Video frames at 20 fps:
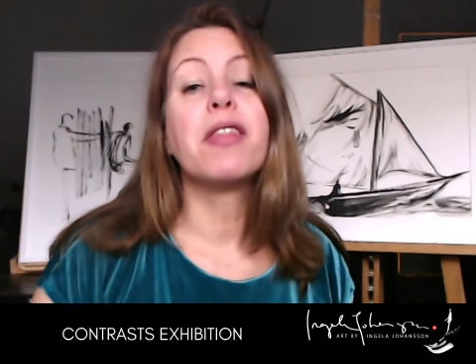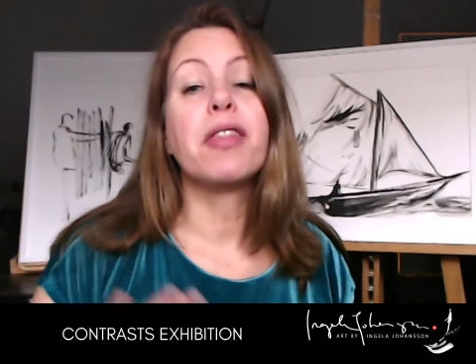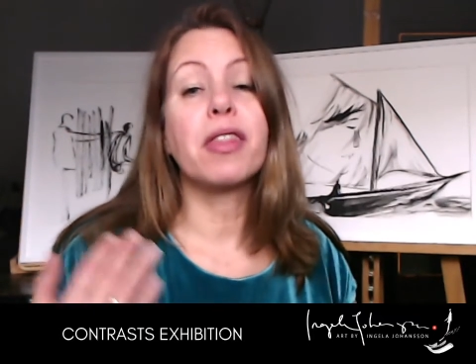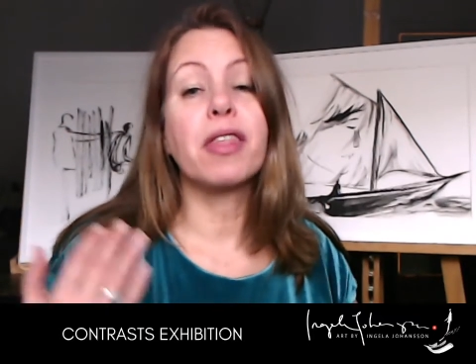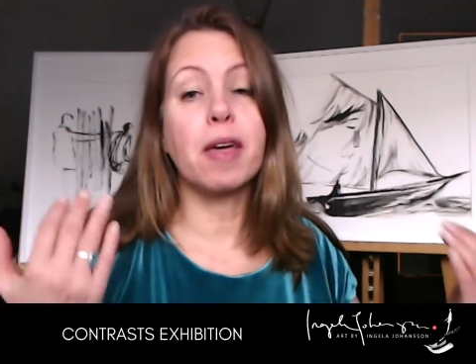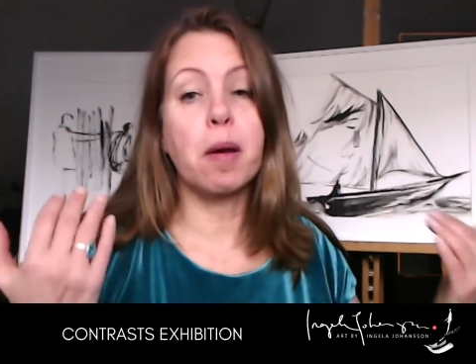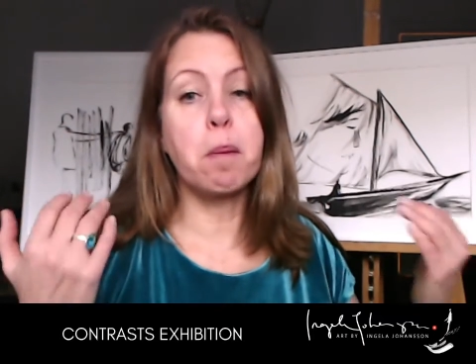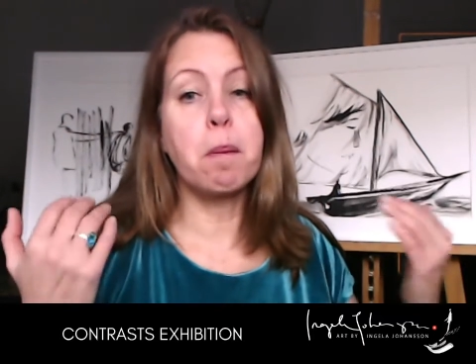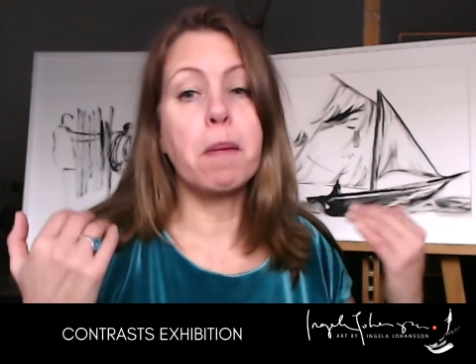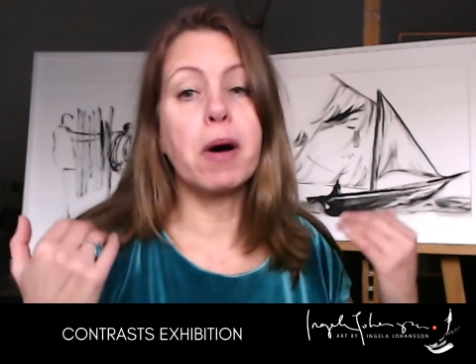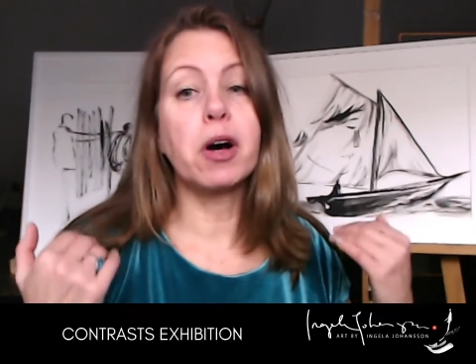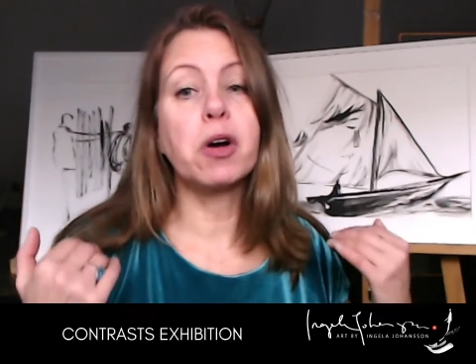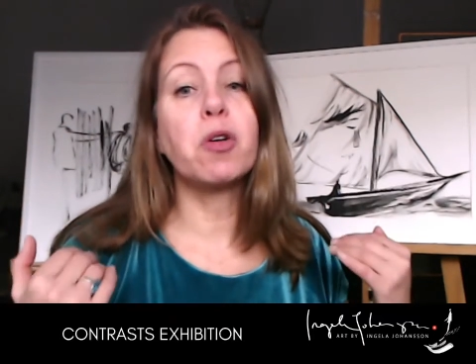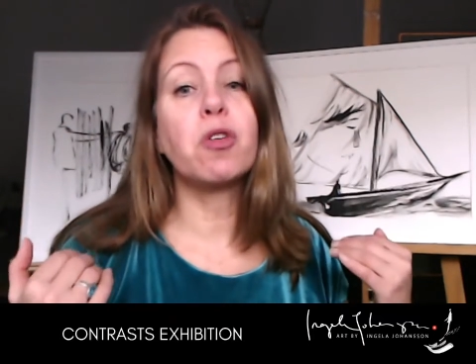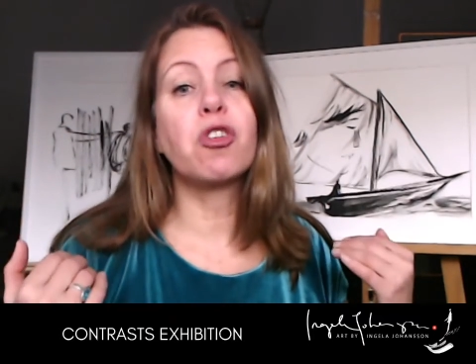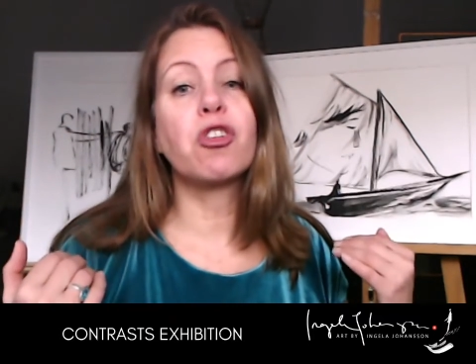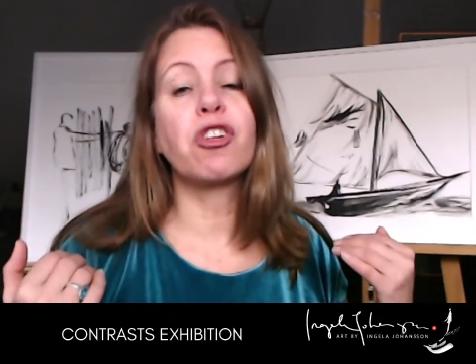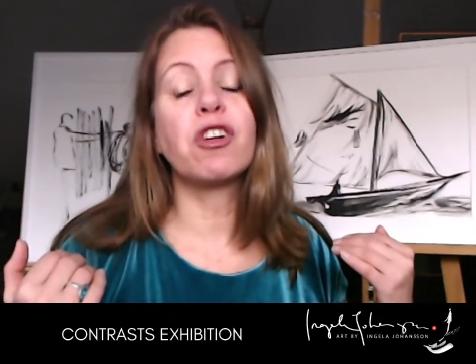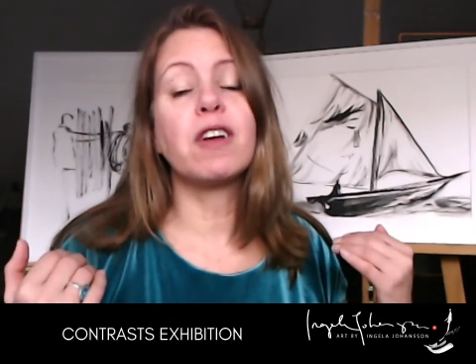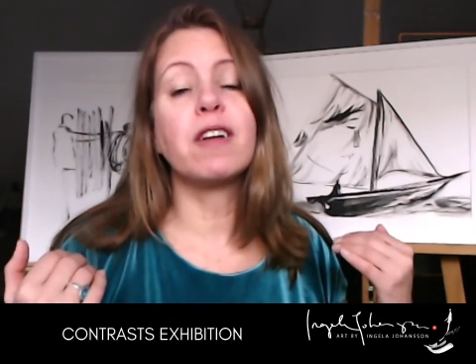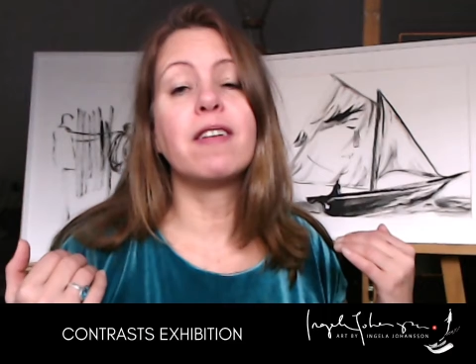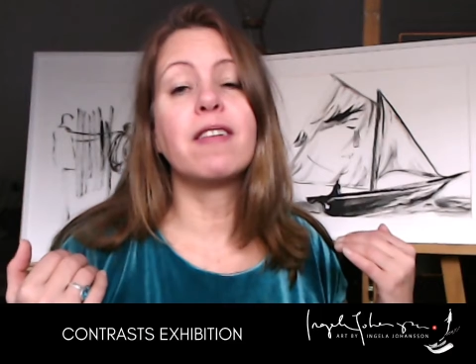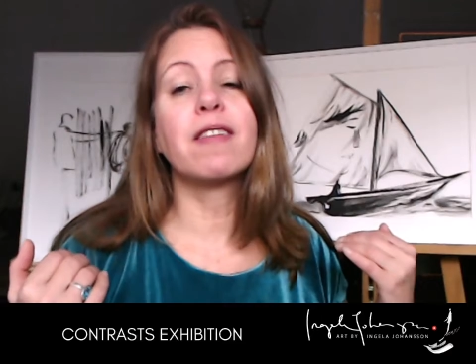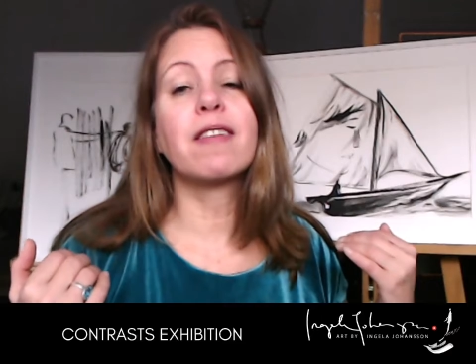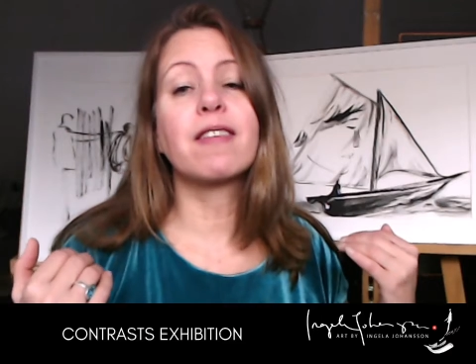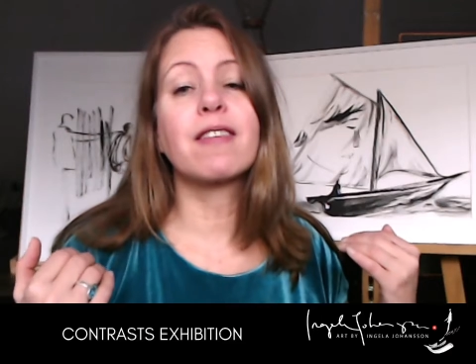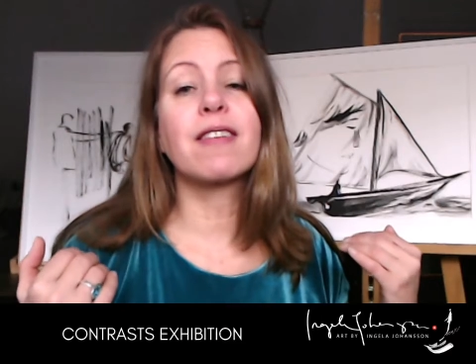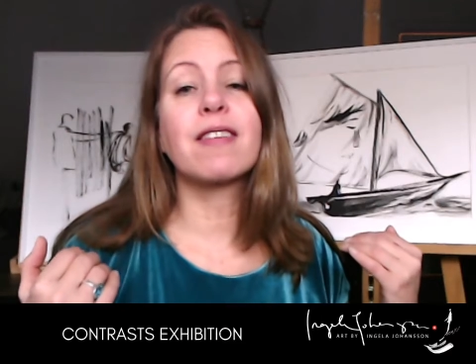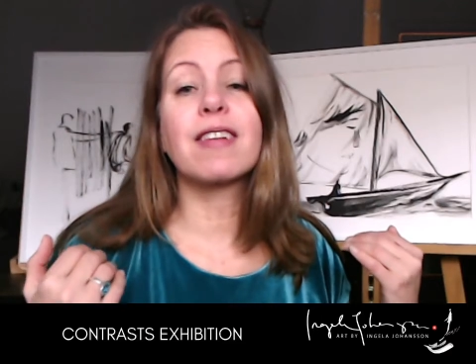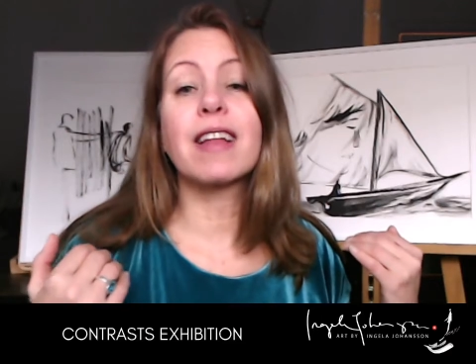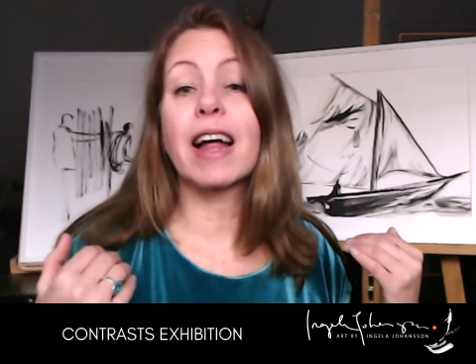the emotions